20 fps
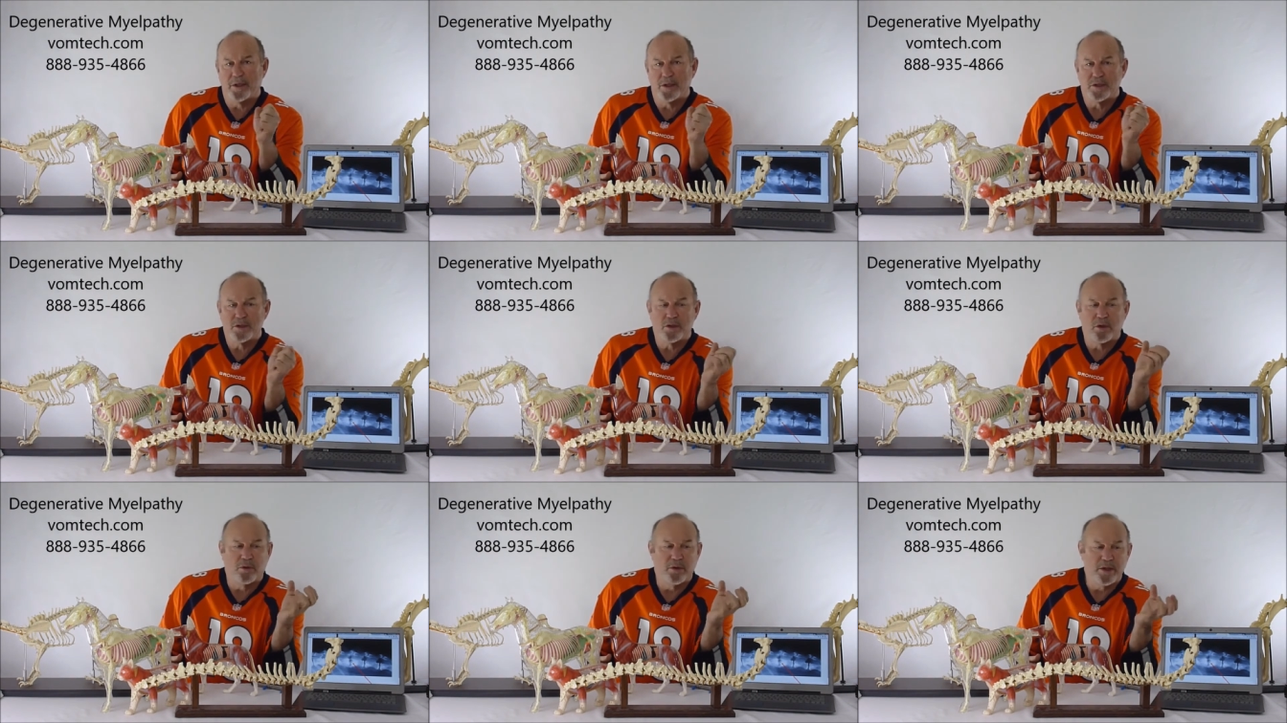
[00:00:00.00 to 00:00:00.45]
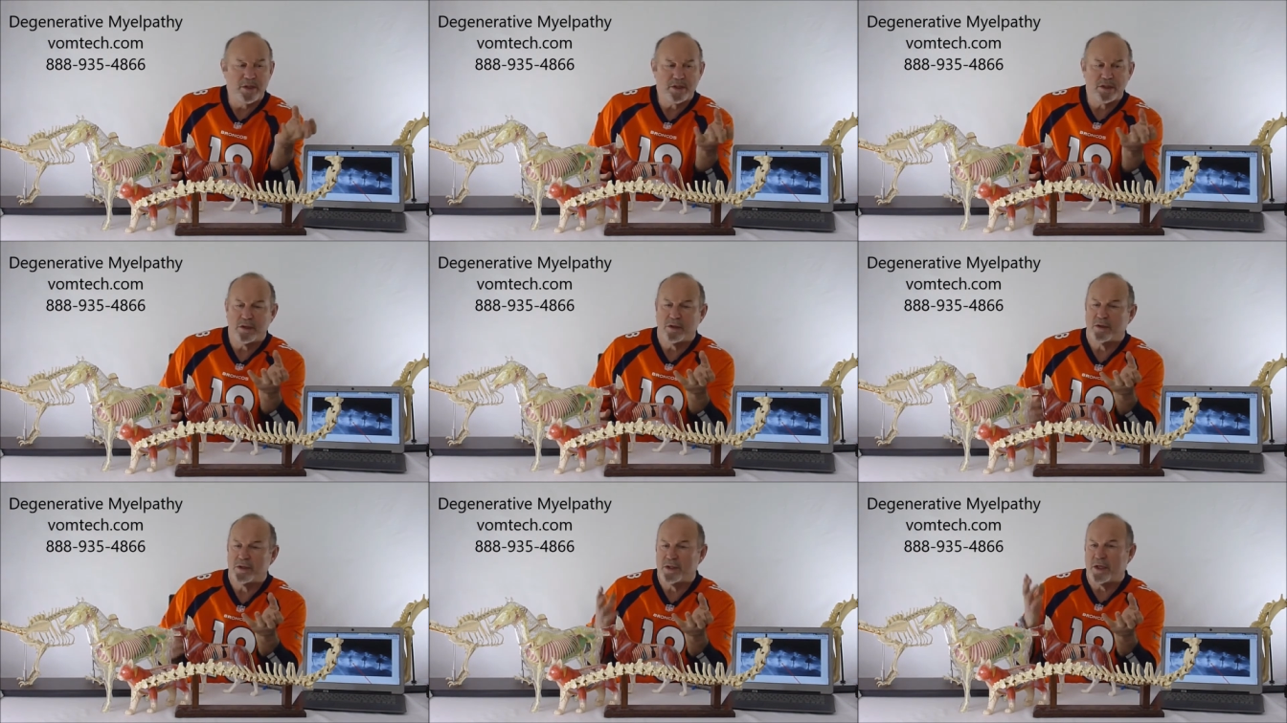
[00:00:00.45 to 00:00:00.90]
And so
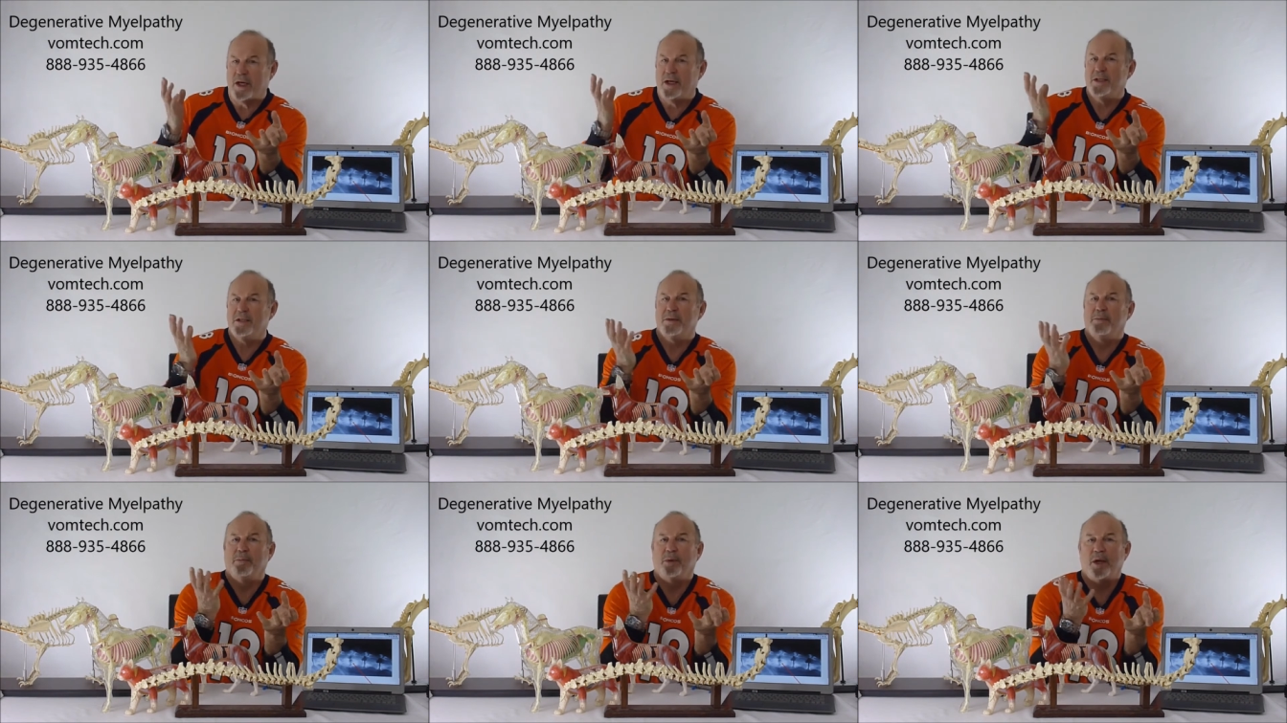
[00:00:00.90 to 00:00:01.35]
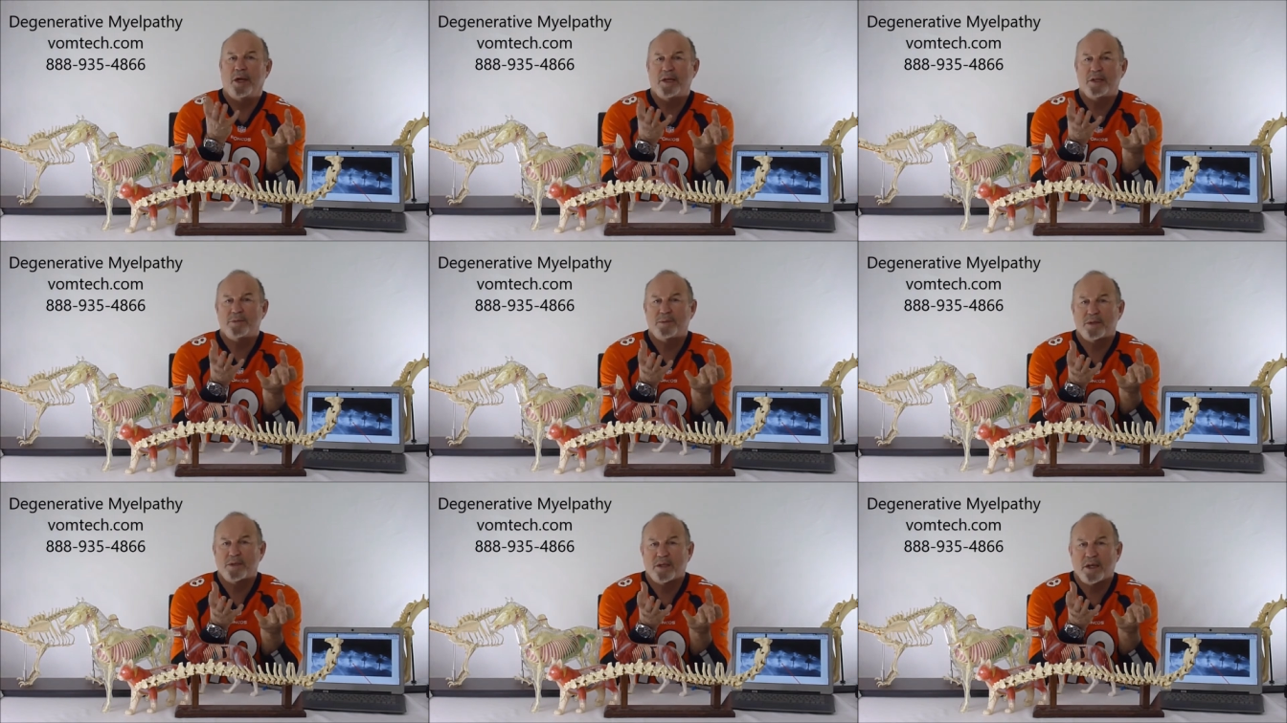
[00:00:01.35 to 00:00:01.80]
histiocytes and
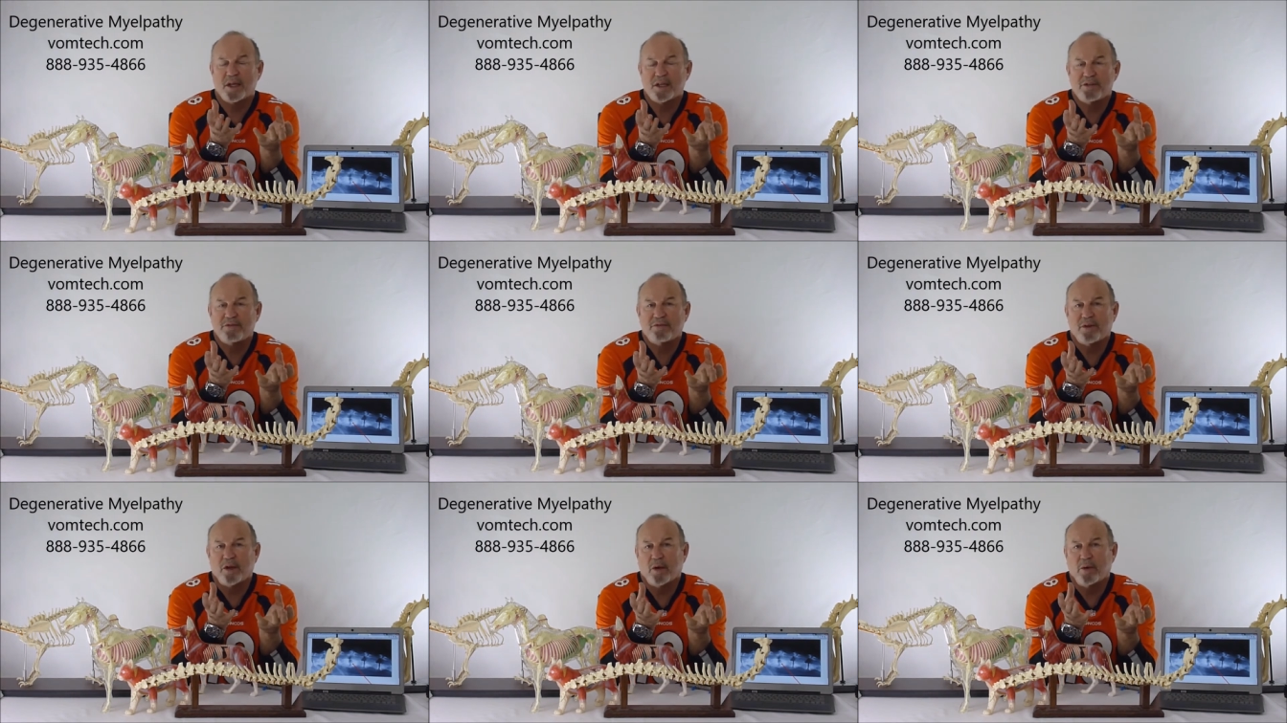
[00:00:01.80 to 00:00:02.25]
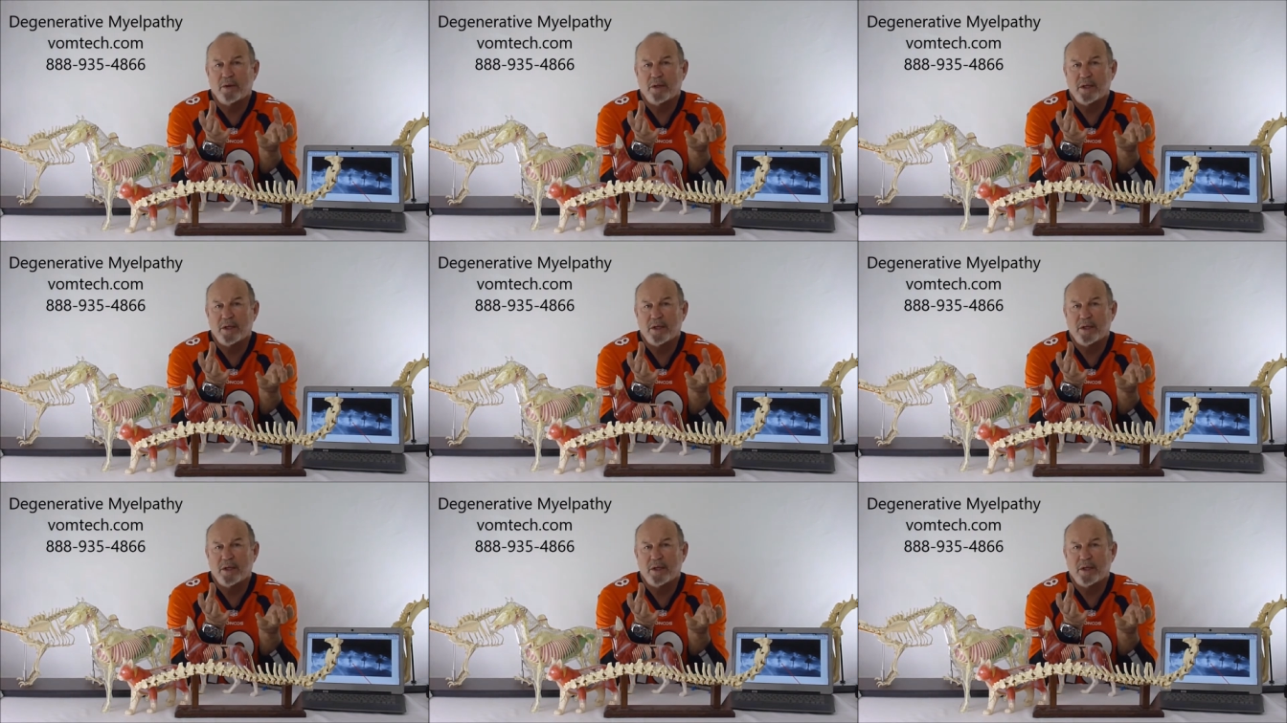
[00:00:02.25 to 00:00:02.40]
plasmacytes flow